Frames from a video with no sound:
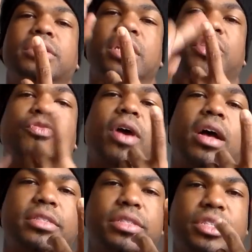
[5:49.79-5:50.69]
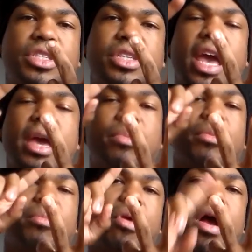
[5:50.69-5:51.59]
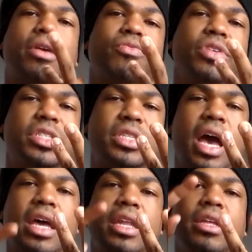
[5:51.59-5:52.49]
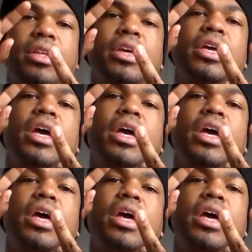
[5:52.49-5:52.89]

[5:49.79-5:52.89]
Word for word: Seth Rollins is champ, Brock re signing,